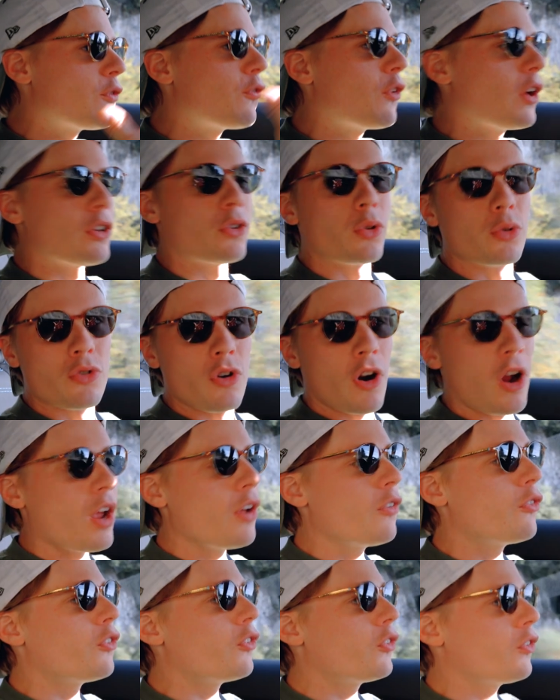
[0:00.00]
fun to
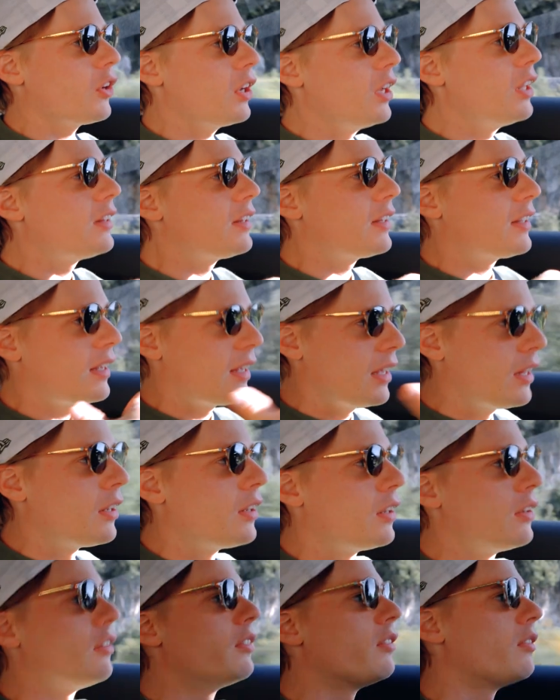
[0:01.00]
drive. It
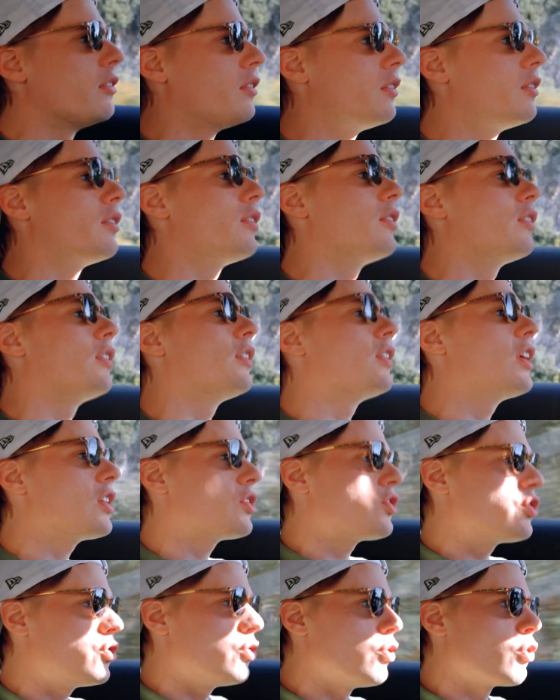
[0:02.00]
can
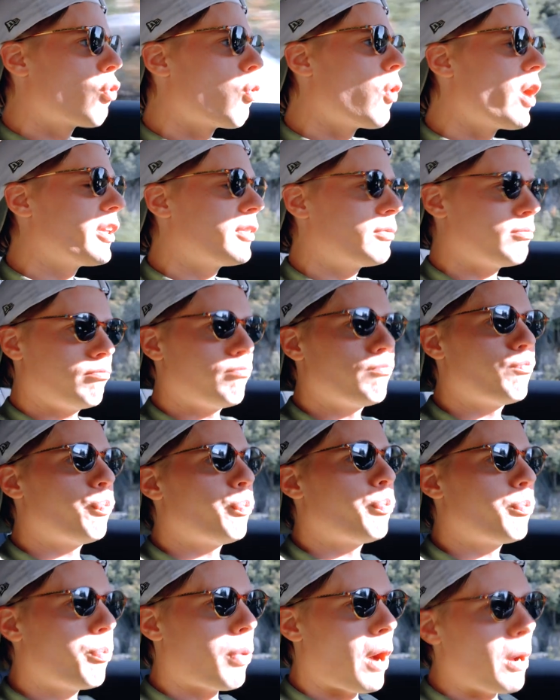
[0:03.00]
get you quite
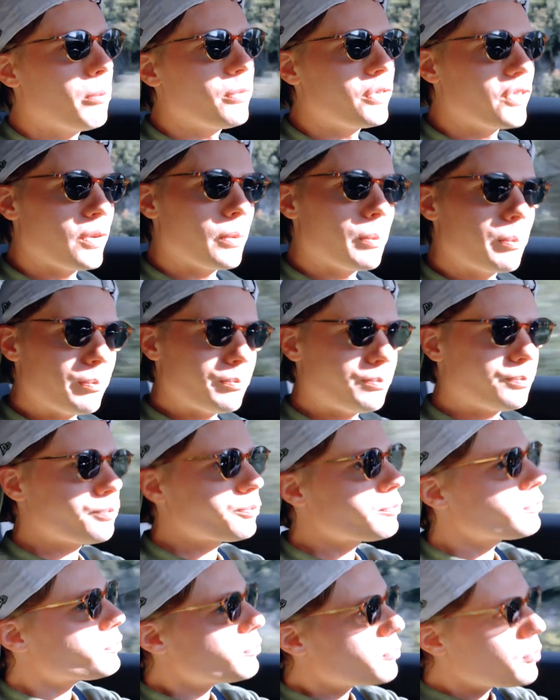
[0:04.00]
pumped.
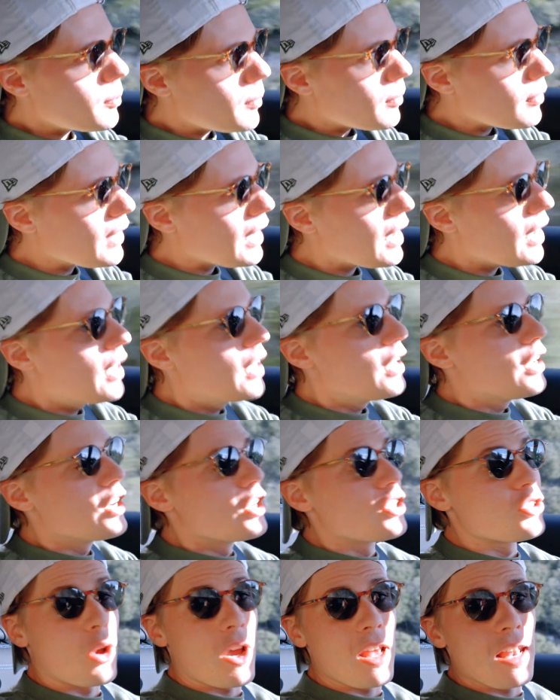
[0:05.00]

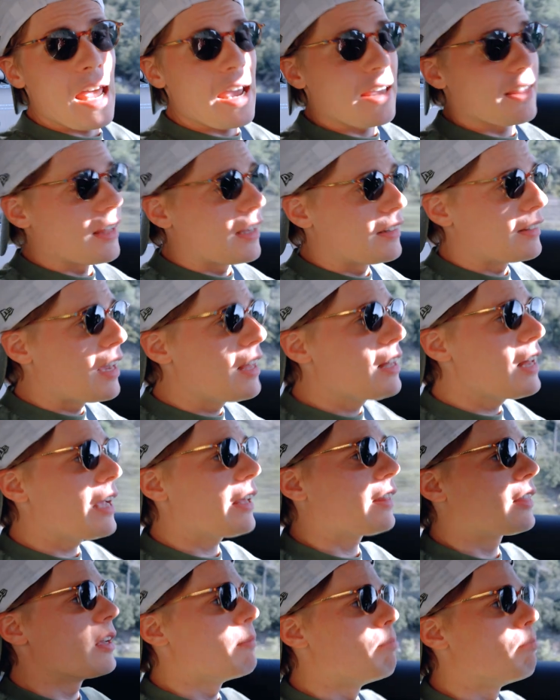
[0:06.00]
So I like that. I
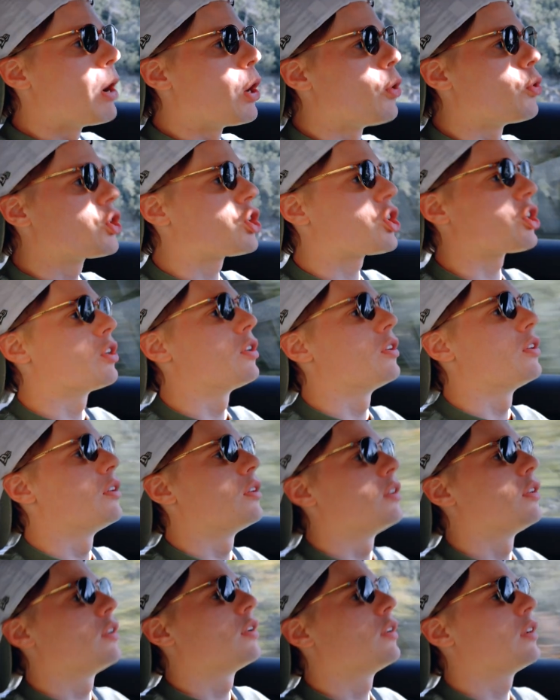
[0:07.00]
like the emotion
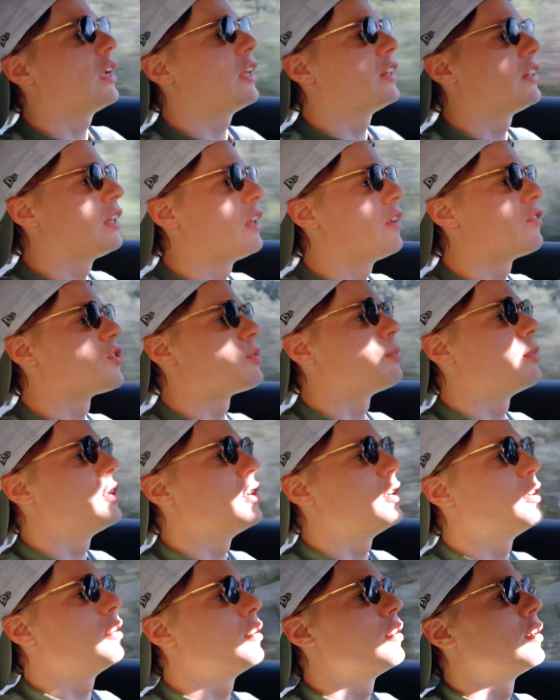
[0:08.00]
it gives
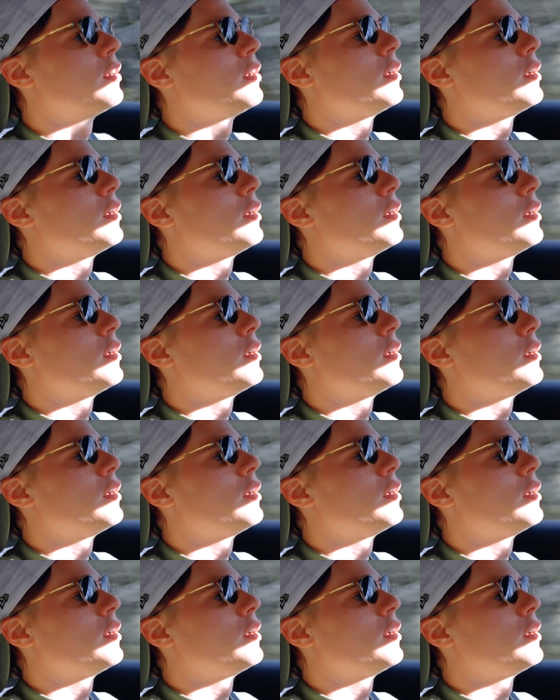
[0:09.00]
me